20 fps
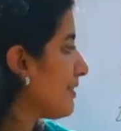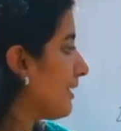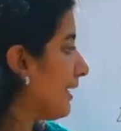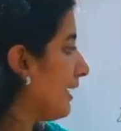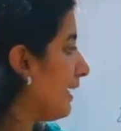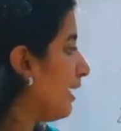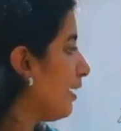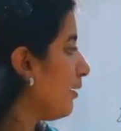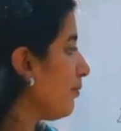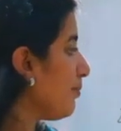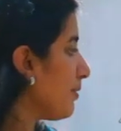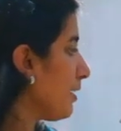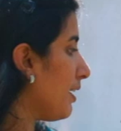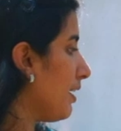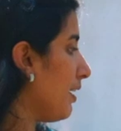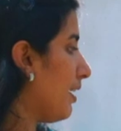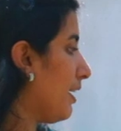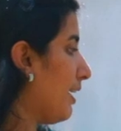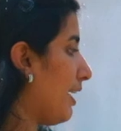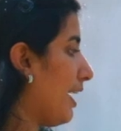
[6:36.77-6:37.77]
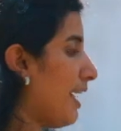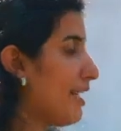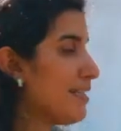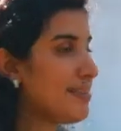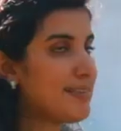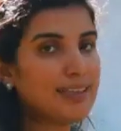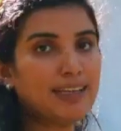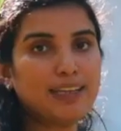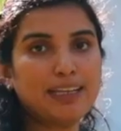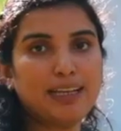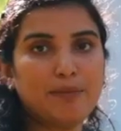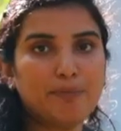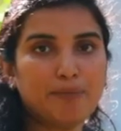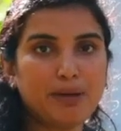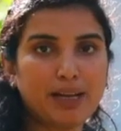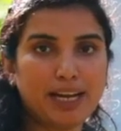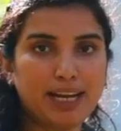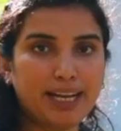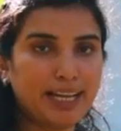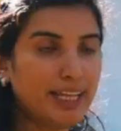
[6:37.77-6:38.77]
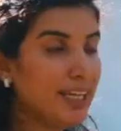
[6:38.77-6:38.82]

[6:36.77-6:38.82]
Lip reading: same number. We